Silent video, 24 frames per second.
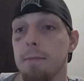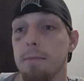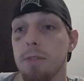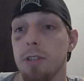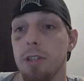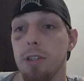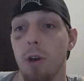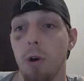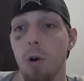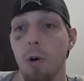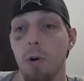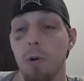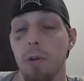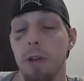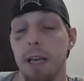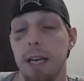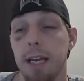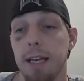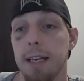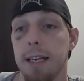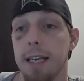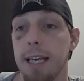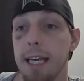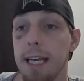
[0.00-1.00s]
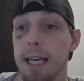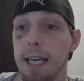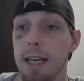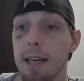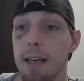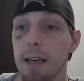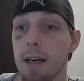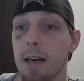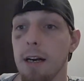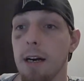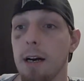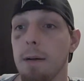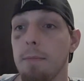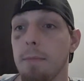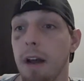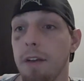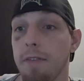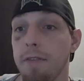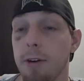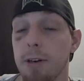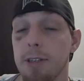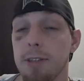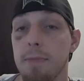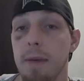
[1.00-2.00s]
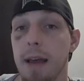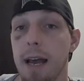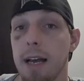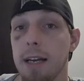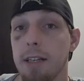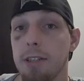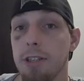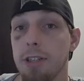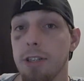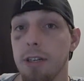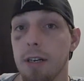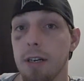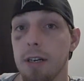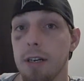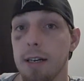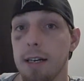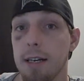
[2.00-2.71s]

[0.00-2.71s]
So in gi, my first match,